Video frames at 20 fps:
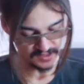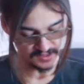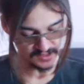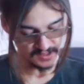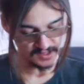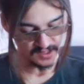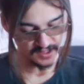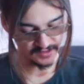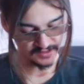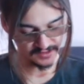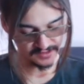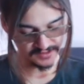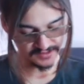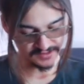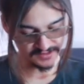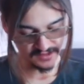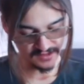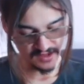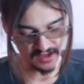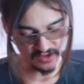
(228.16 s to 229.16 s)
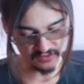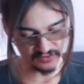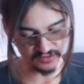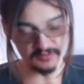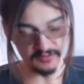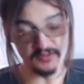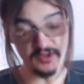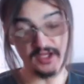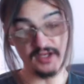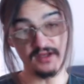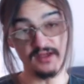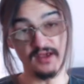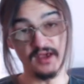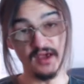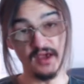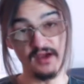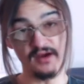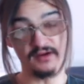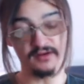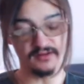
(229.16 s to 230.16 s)
I can see how the many
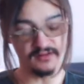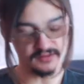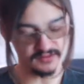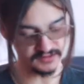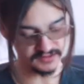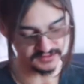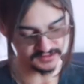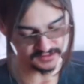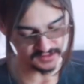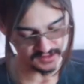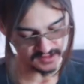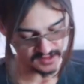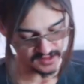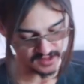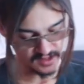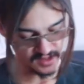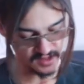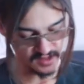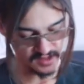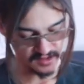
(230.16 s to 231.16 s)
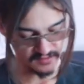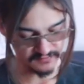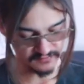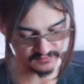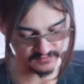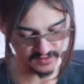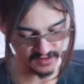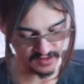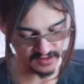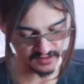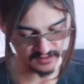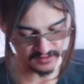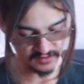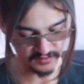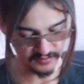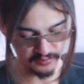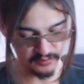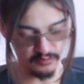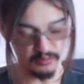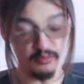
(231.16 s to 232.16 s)
errors I have done
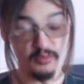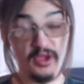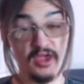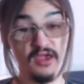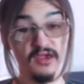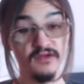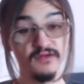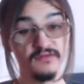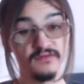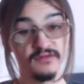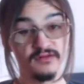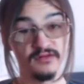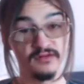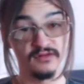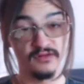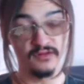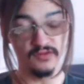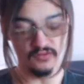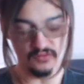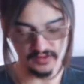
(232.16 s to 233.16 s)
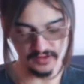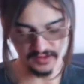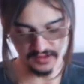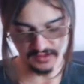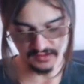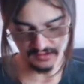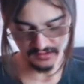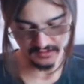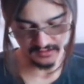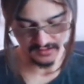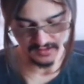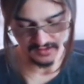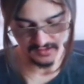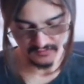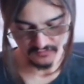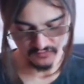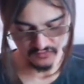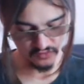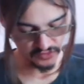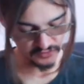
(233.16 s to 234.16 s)
paved the way
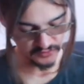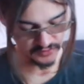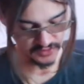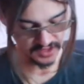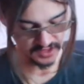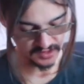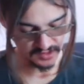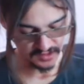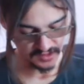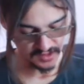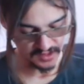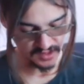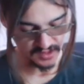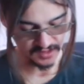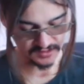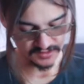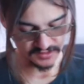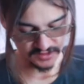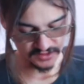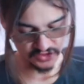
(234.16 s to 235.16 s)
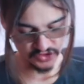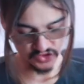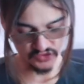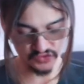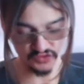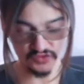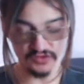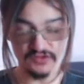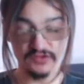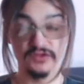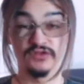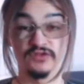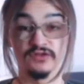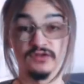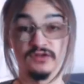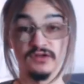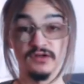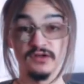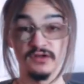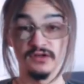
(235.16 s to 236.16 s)
for me as I choose to
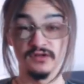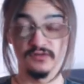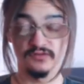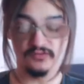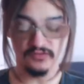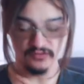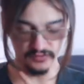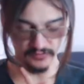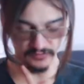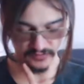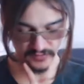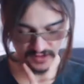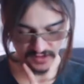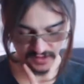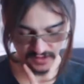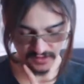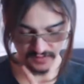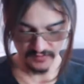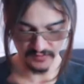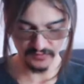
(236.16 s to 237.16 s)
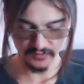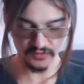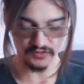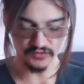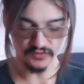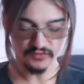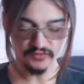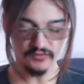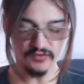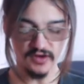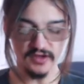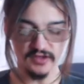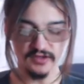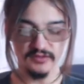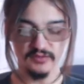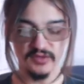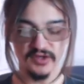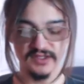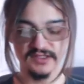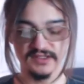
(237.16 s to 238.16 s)
learn from them to find
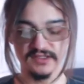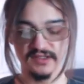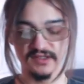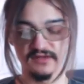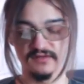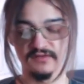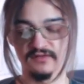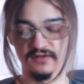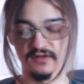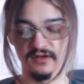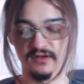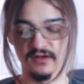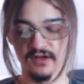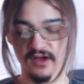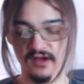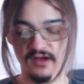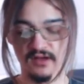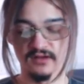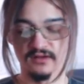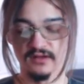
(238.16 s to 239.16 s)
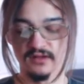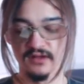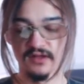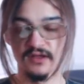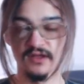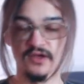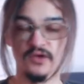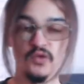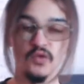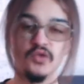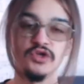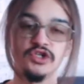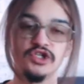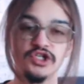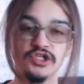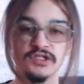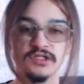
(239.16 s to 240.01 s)
myself in God, which is